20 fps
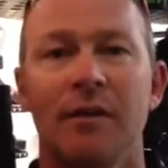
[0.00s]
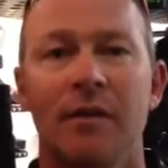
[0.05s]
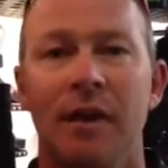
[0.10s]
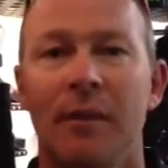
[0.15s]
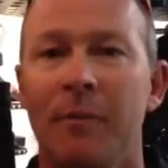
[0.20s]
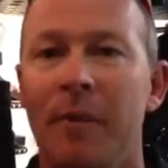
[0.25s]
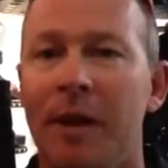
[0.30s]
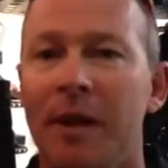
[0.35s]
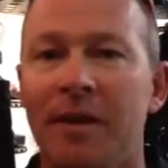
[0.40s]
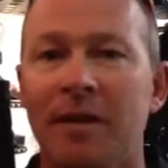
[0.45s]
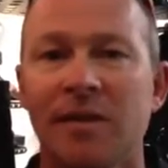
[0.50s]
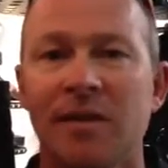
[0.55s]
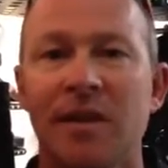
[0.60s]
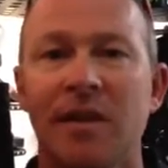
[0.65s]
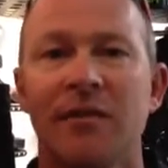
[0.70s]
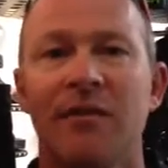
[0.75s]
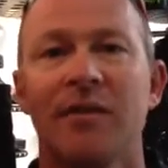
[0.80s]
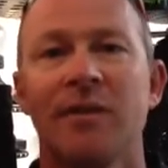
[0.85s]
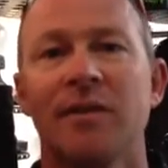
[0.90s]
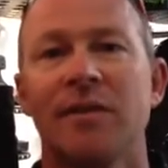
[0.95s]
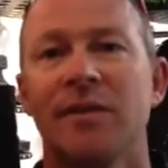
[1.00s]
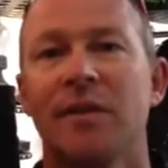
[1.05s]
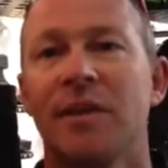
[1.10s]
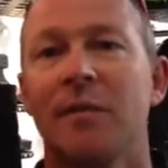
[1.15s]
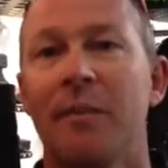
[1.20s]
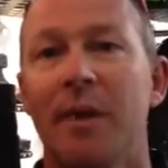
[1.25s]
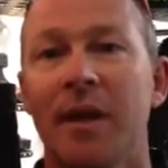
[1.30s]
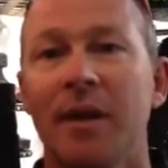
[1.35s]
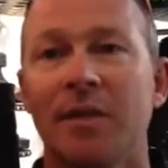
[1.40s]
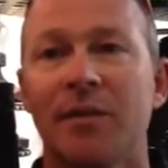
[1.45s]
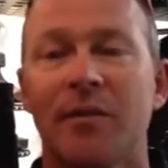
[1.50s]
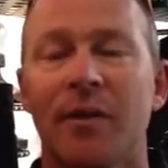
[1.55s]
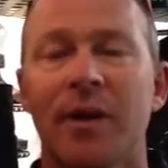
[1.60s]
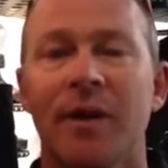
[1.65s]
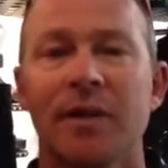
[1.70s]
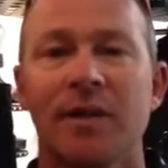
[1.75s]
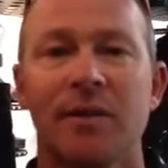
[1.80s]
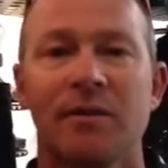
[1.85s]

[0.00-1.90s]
Amanda Stevens in the men's race.